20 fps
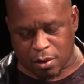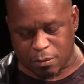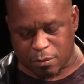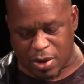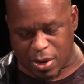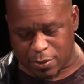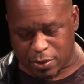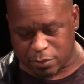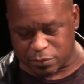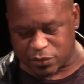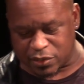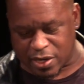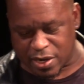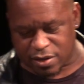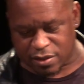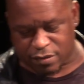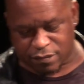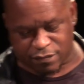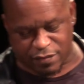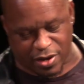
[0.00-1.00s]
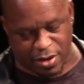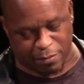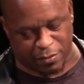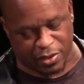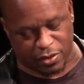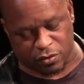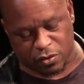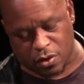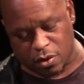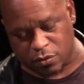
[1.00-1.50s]
My mom's side of the family
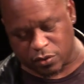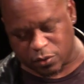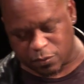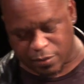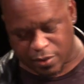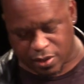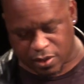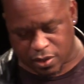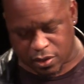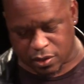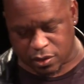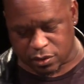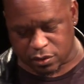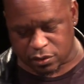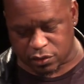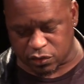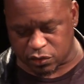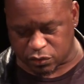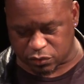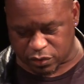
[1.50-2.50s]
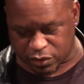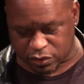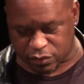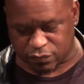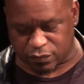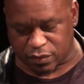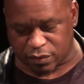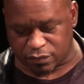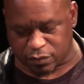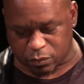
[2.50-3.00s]
has always been
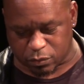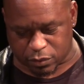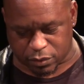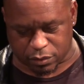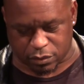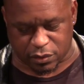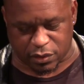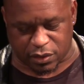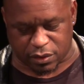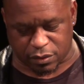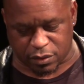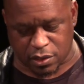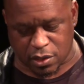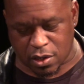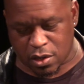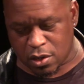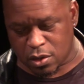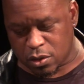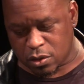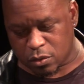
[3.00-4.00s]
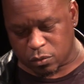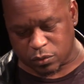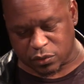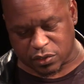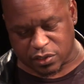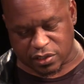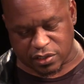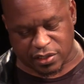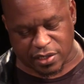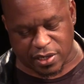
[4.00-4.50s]
distrustful of the world and was
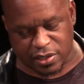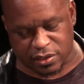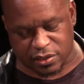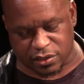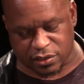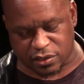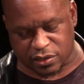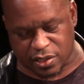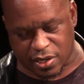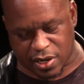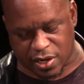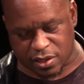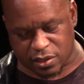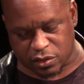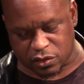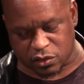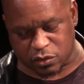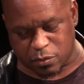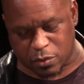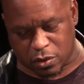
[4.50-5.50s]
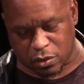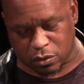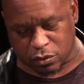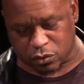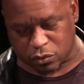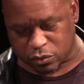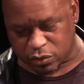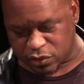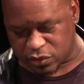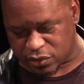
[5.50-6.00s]
content to stay in a small
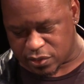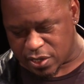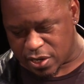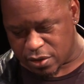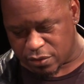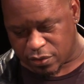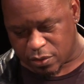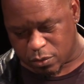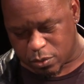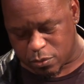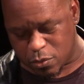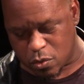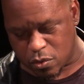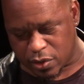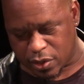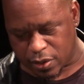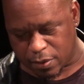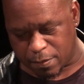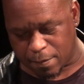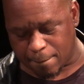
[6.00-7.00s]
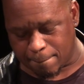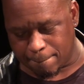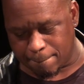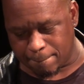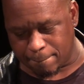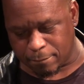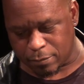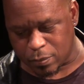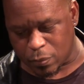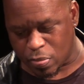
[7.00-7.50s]
Georgia town they were born in.
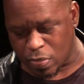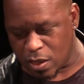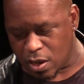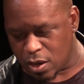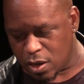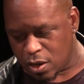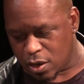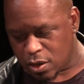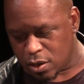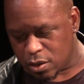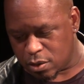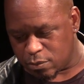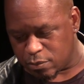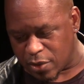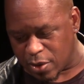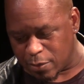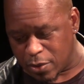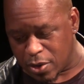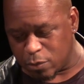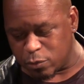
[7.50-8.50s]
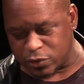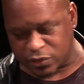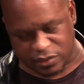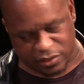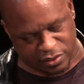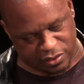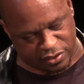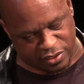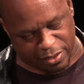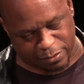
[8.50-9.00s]
My mom was the
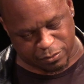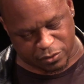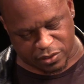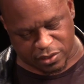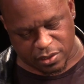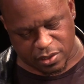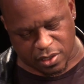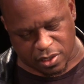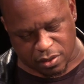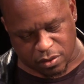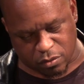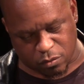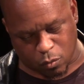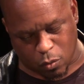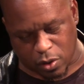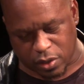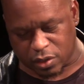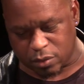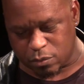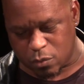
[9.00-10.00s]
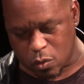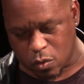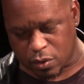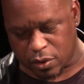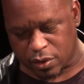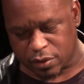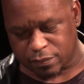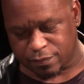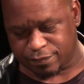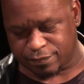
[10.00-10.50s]
exception and wanted
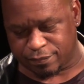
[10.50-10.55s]
more.